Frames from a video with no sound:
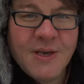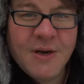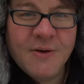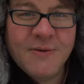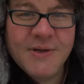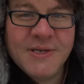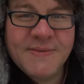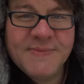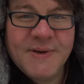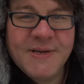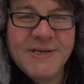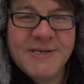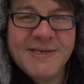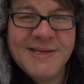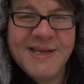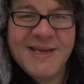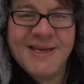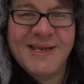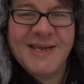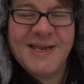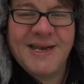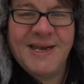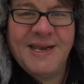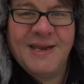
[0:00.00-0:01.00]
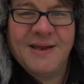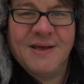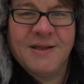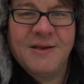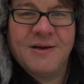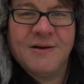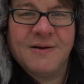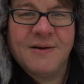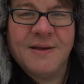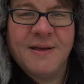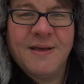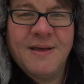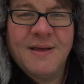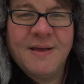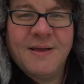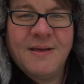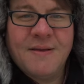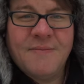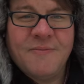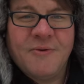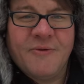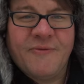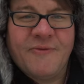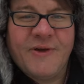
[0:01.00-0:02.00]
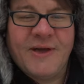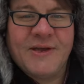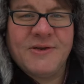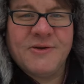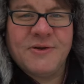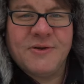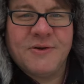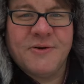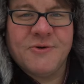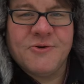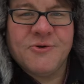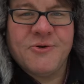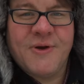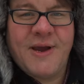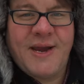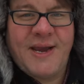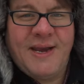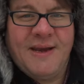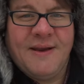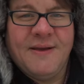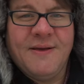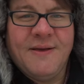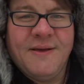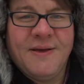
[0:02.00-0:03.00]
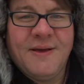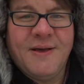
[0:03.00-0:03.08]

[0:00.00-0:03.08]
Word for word: You know, it's much like any other profession or trade.